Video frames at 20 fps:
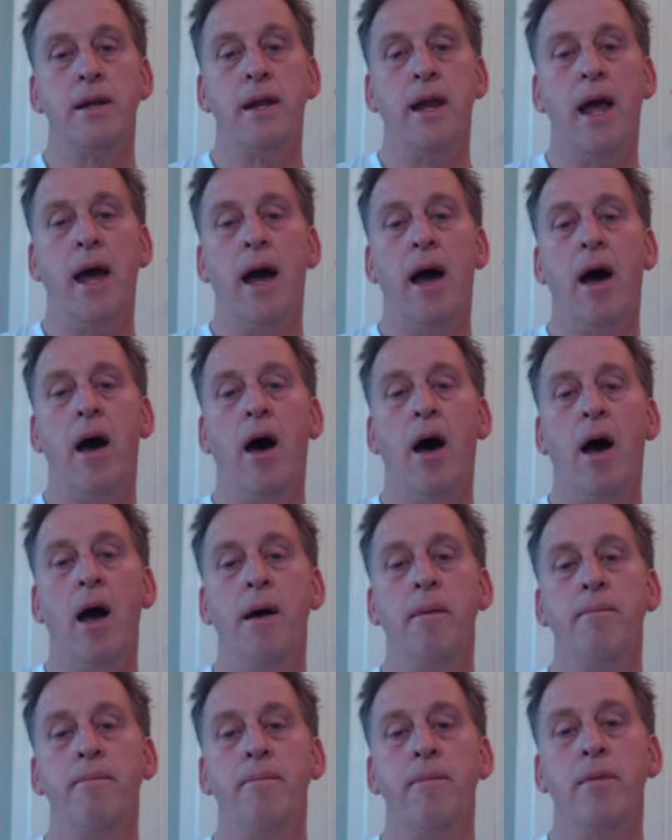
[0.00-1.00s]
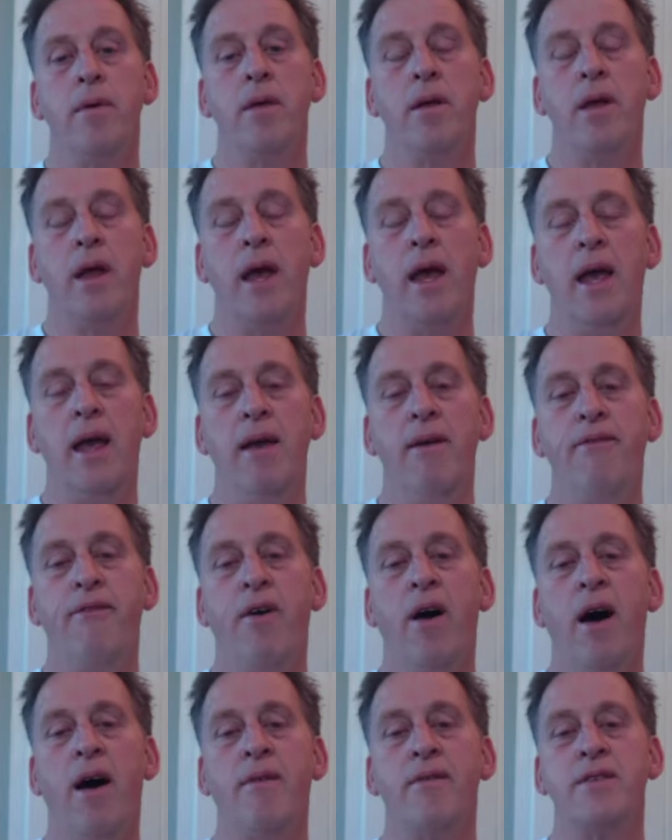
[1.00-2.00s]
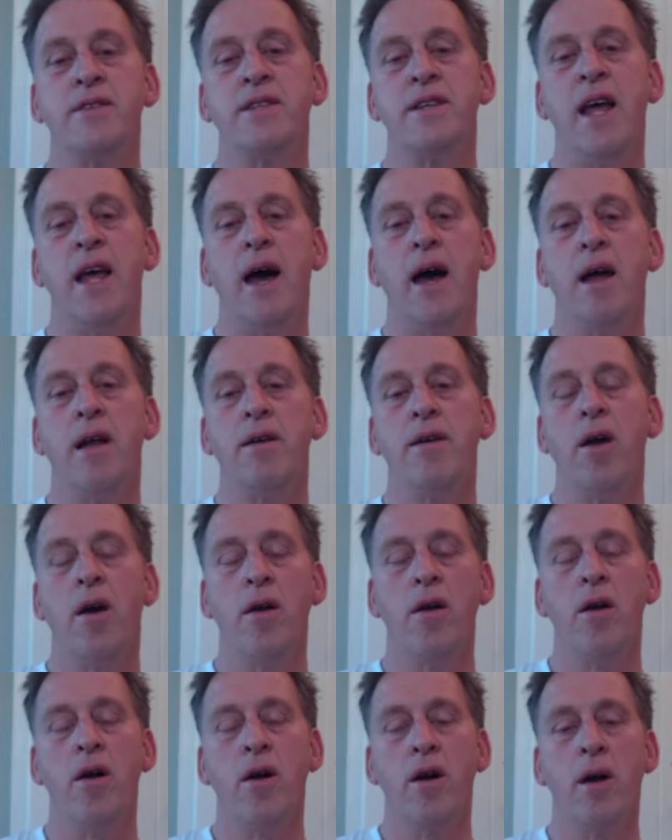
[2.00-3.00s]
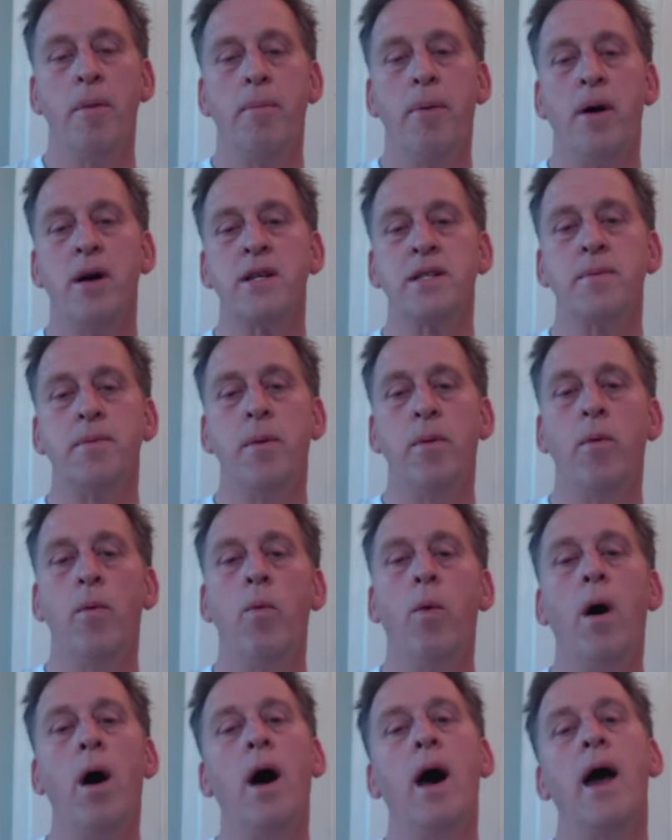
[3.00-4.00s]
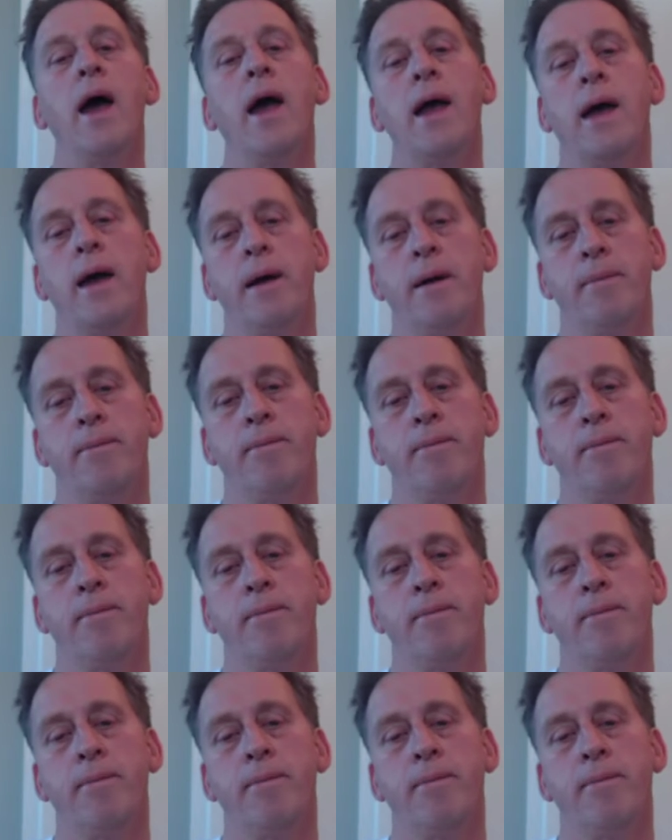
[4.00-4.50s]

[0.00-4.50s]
Now e5 is now no longer possible. Why?